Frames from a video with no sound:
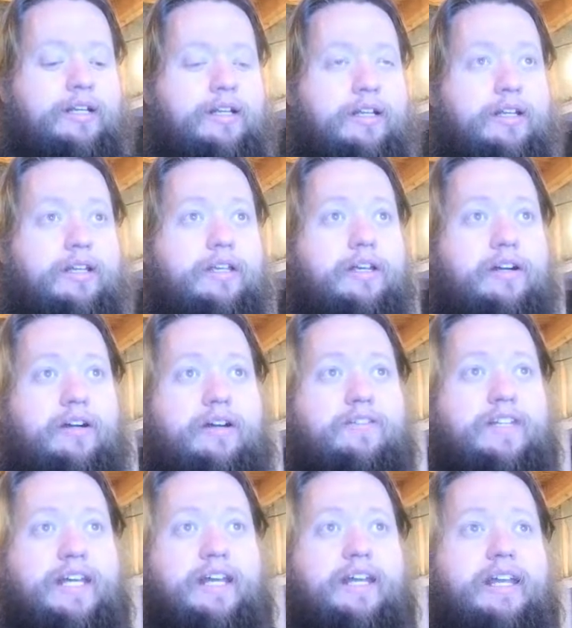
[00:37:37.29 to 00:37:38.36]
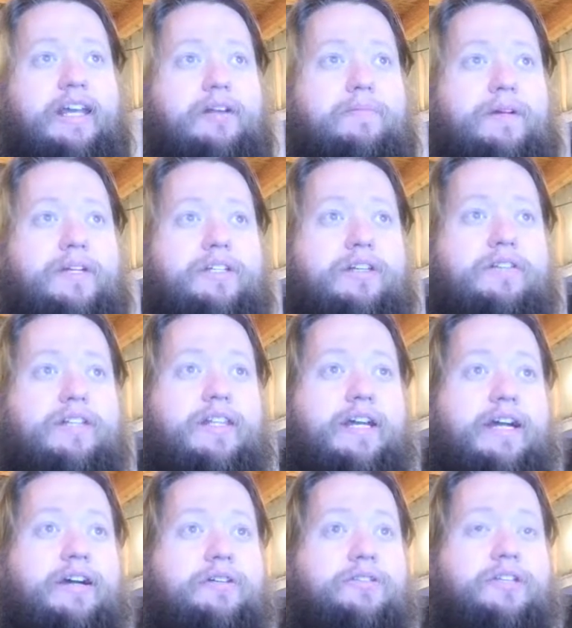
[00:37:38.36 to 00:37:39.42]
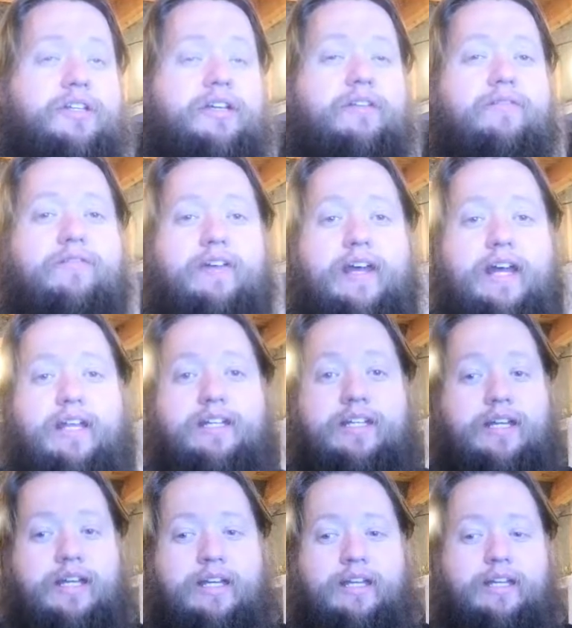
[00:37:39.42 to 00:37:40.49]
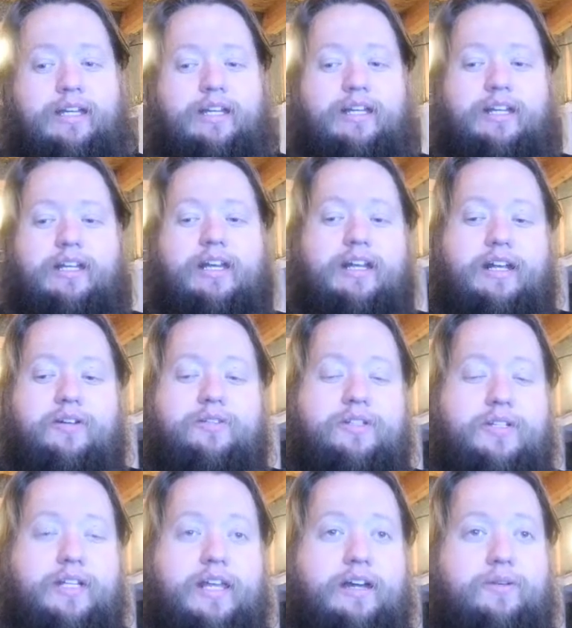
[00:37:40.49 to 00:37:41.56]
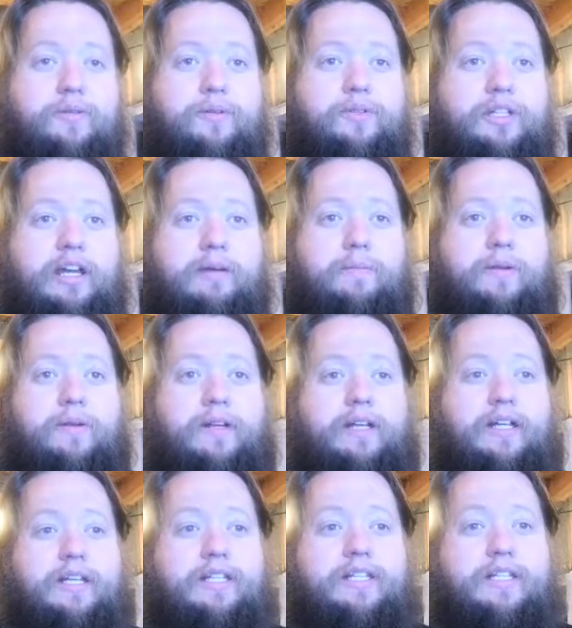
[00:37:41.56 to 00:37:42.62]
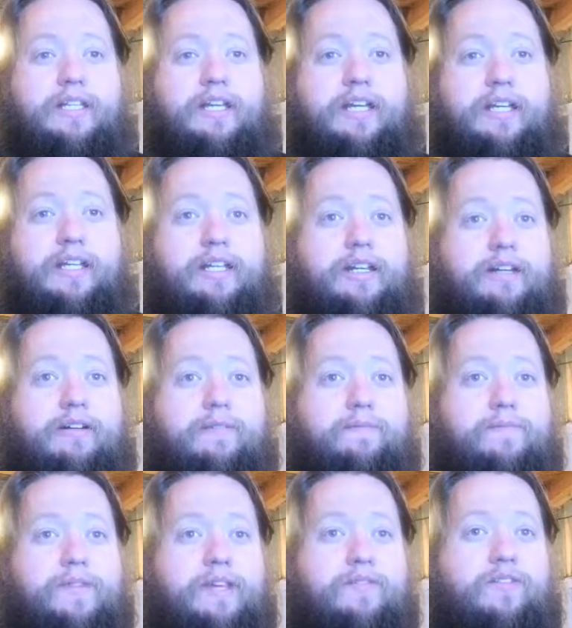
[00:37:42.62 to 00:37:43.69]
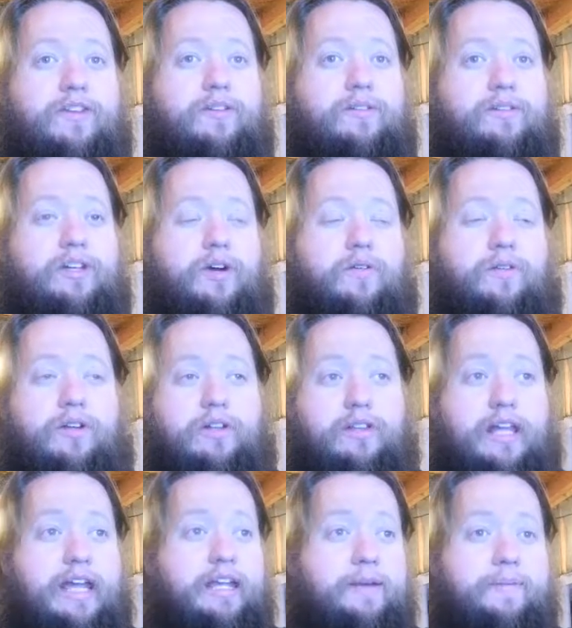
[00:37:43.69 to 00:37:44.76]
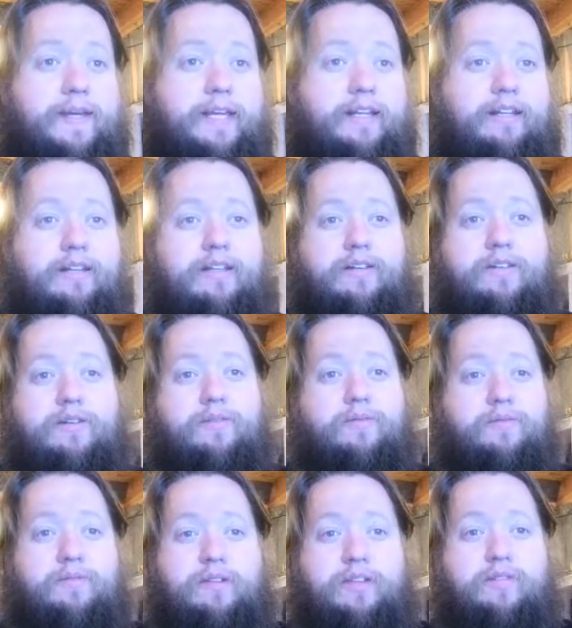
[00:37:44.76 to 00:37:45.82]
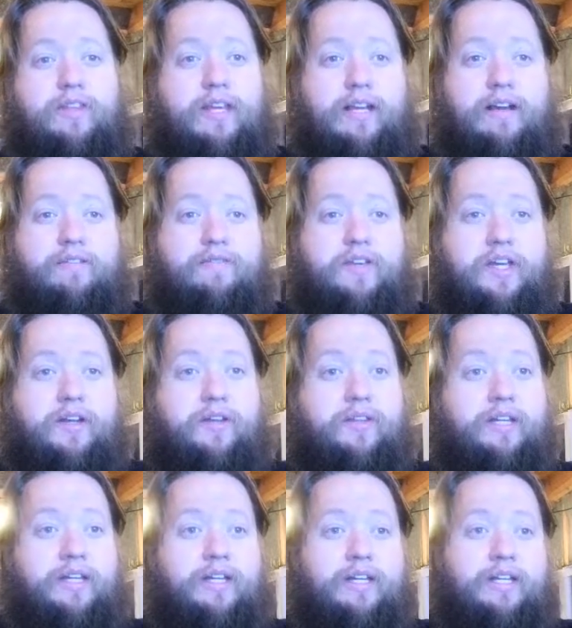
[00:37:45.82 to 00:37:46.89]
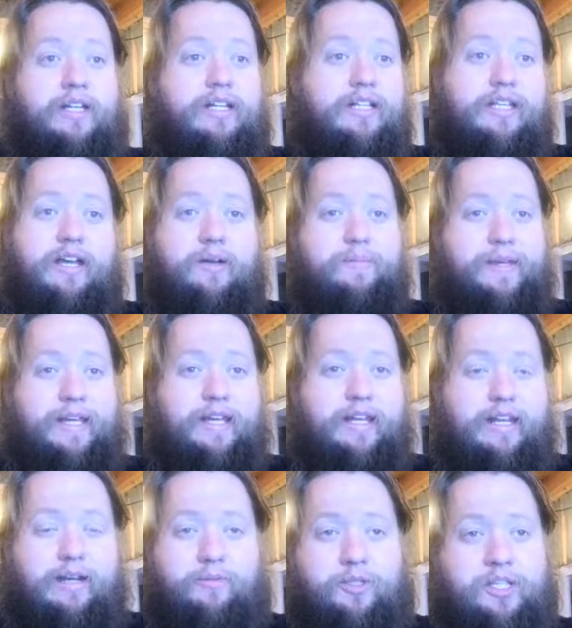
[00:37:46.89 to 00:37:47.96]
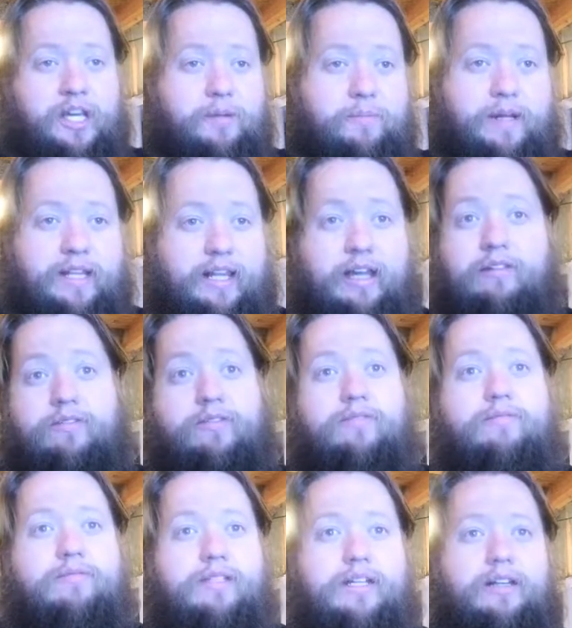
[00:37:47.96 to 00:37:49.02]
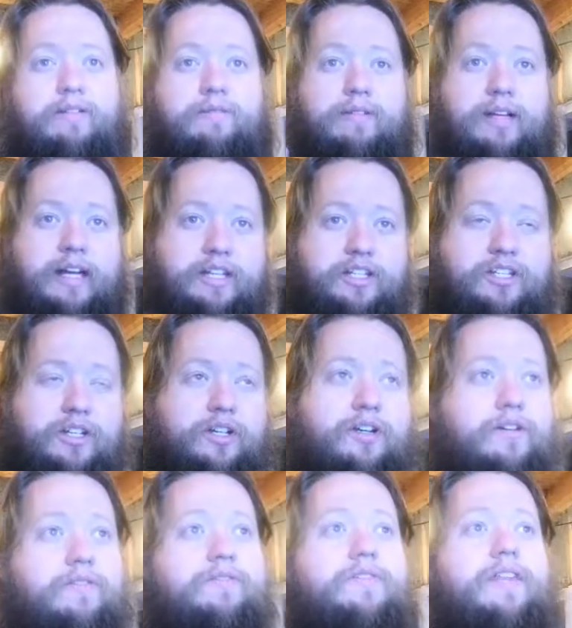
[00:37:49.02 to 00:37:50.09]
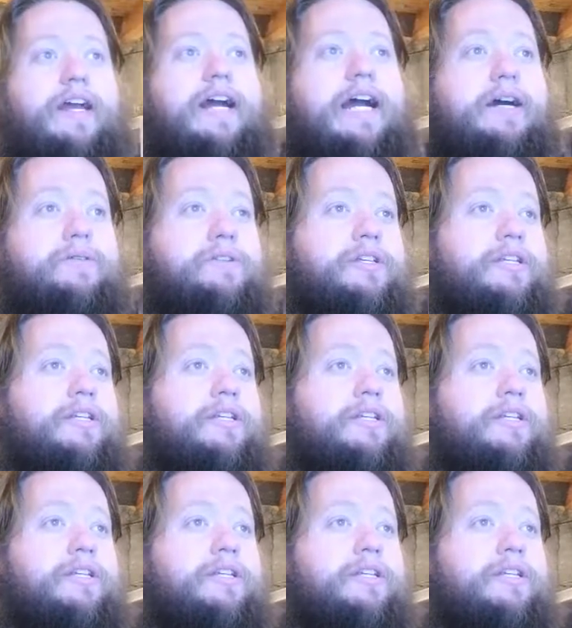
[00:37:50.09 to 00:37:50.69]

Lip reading: You know, I've dedicated myself to the house. In fact, it kind of goes into that old Japanese thing, you know, if you don't like me, you think I failed, tell me and I will take my life. You know, I serve the house.